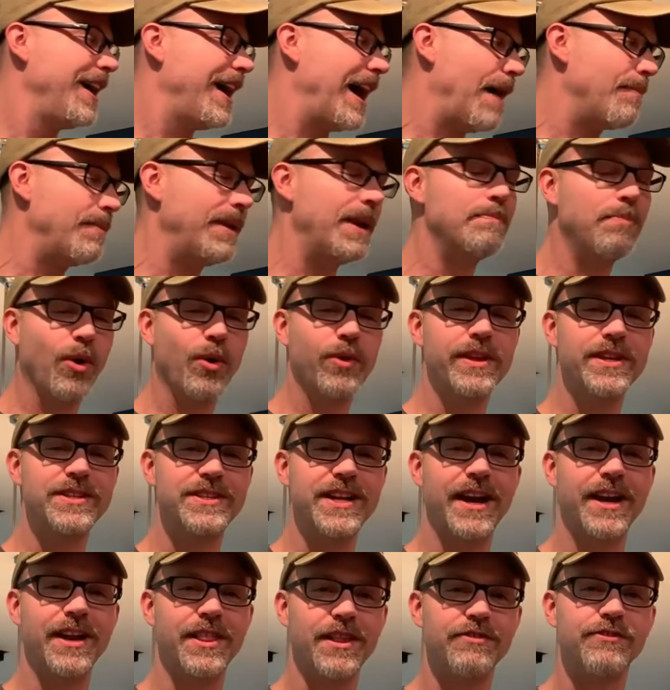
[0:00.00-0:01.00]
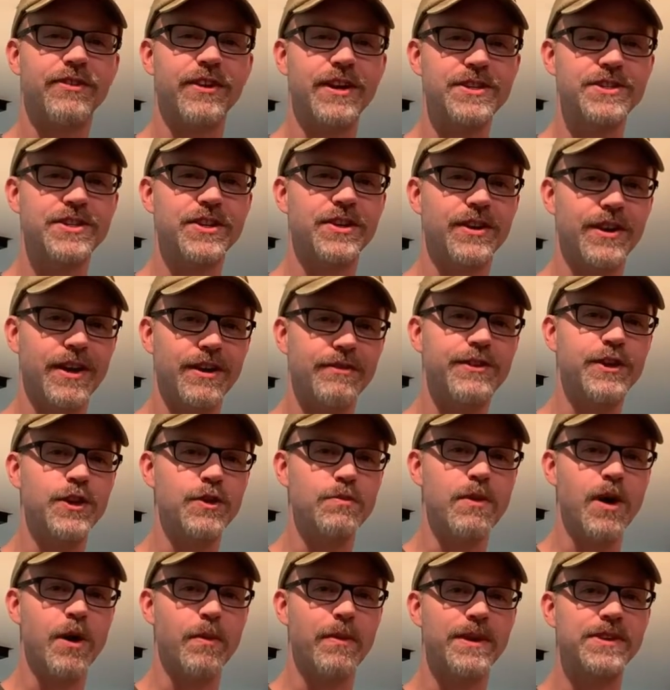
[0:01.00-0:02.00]
I'm going to pull these out of the freezer in a few
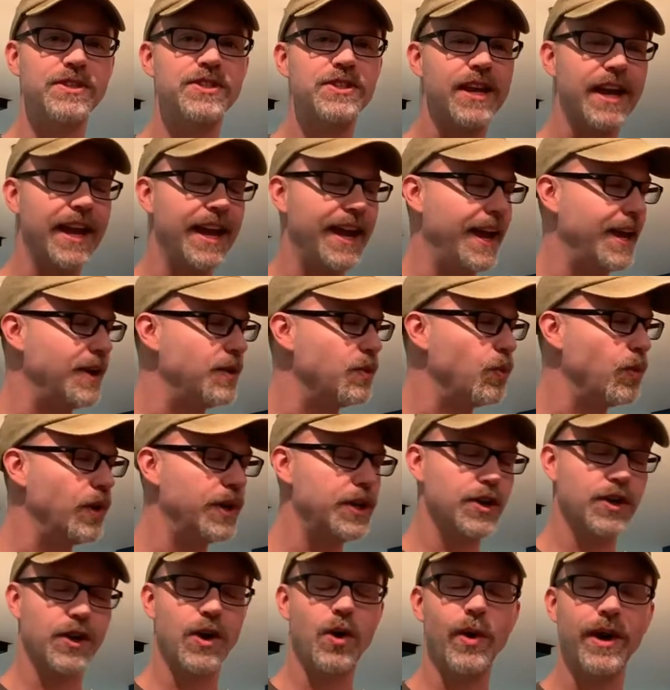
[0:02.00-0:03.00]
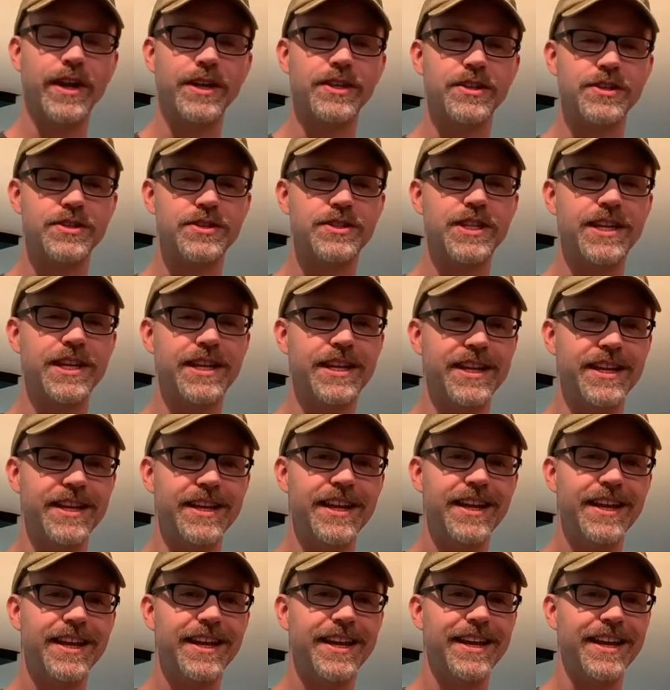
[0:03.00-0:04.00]
moments, and what you're going to see
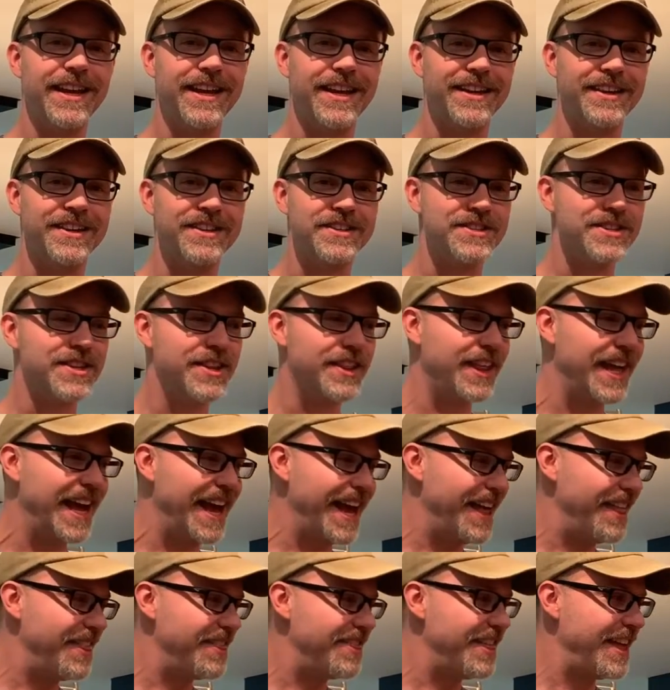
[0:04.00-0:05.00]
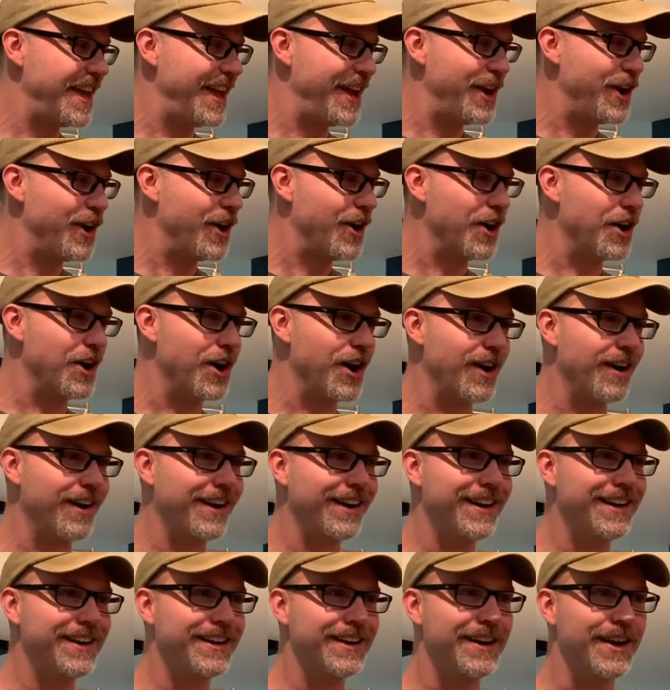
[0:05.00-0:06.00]
is that they are
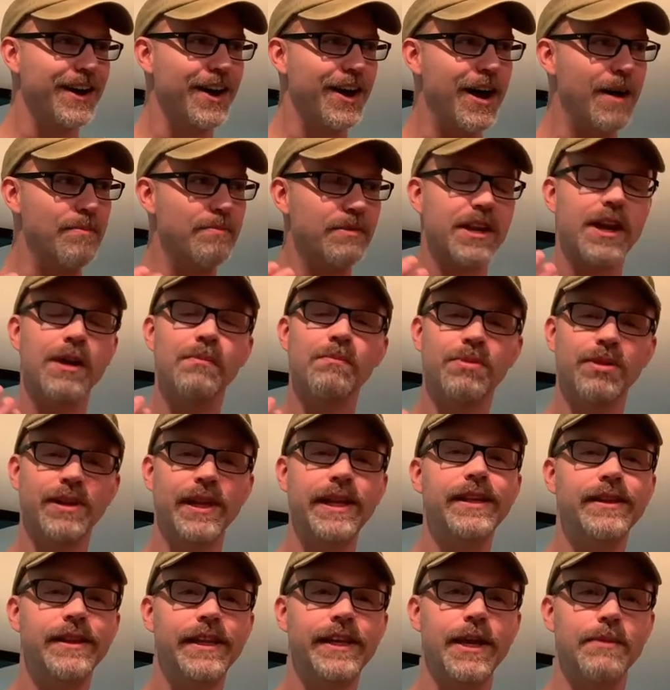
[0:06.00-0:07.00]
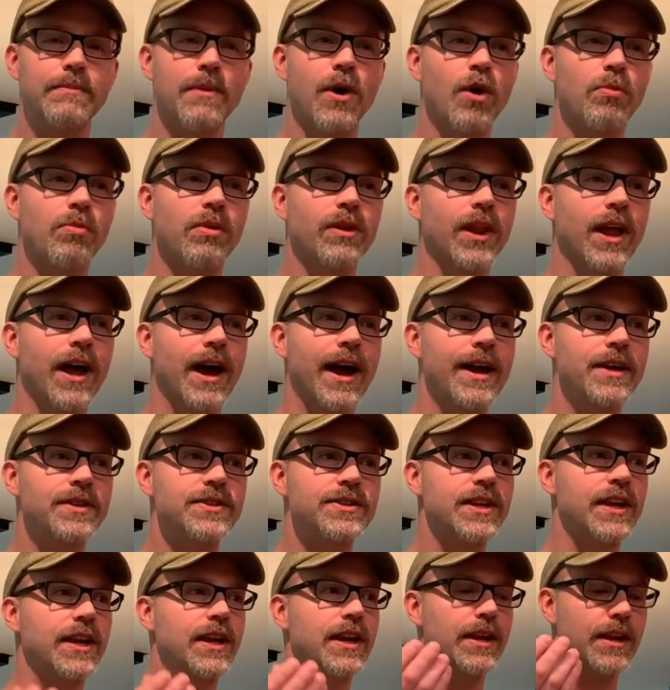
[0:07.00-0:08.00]
completely immobilized.